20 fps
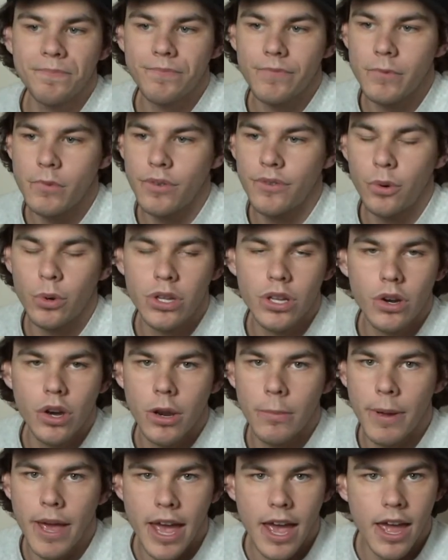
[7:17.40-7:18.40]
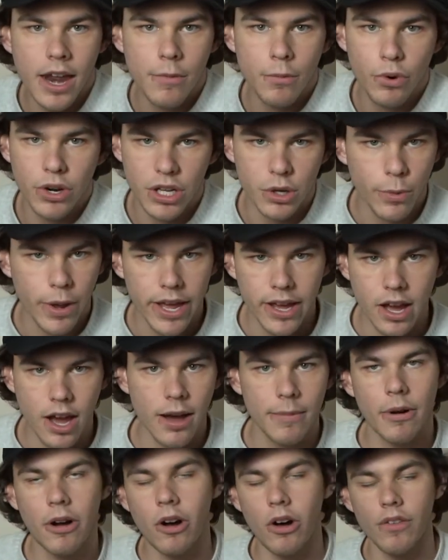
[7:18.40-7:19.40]
before you go to bed, when you wake
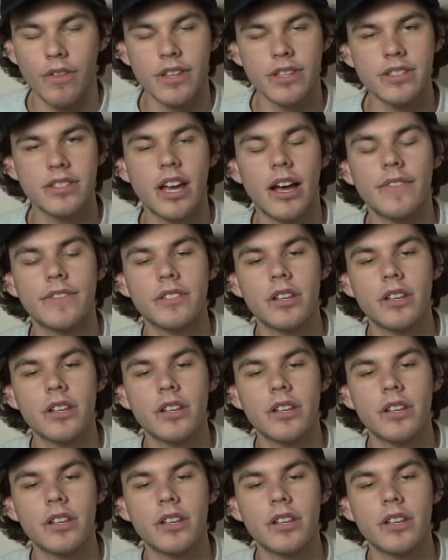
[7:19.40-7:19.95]
up, all this stuff.